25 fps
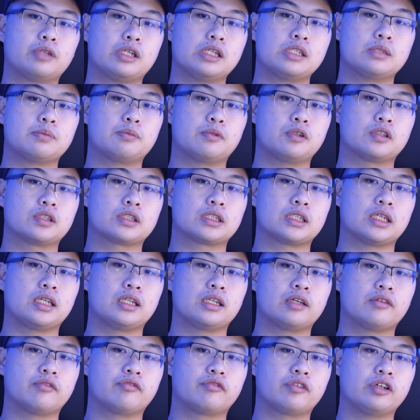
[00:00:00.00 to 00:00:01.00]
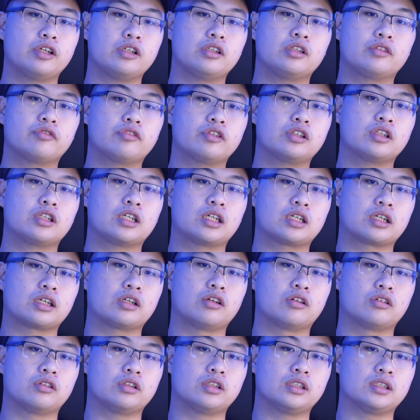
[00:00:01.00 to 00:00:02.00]
price points and have very different
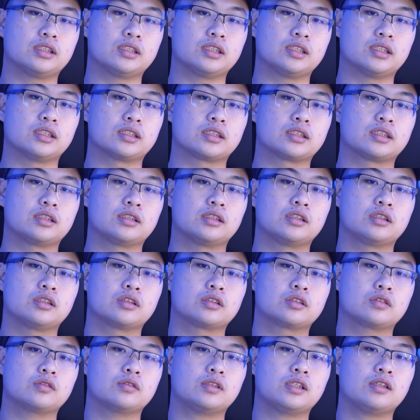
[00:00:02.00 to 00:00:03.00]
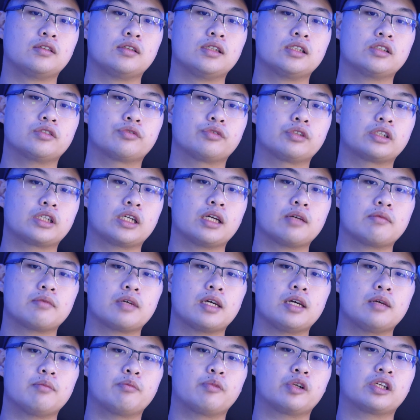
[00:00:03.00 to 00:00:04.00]
target audiences. So now let's recap
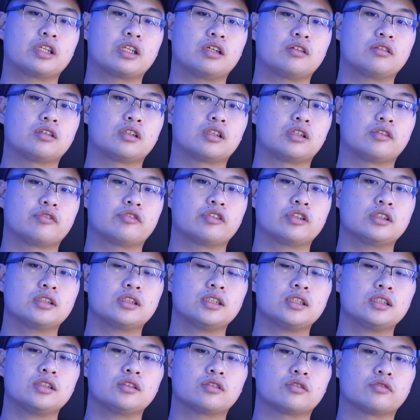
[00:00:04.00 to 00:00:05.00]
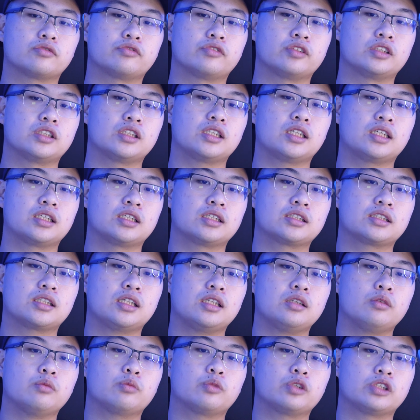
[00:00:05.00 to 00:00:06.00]
and break down the differences to further
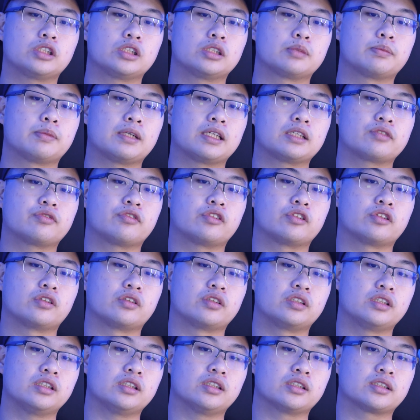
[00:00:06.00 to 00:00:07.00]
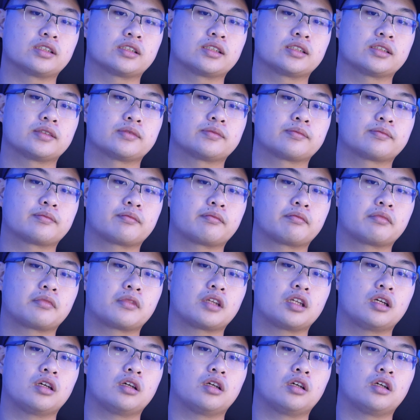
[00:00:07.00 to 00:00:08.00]
understand which is best for your ears.
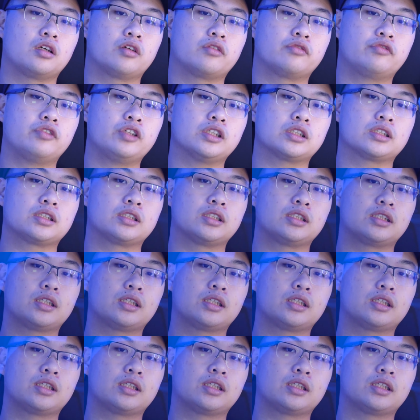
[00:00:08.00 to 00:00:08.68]
First, the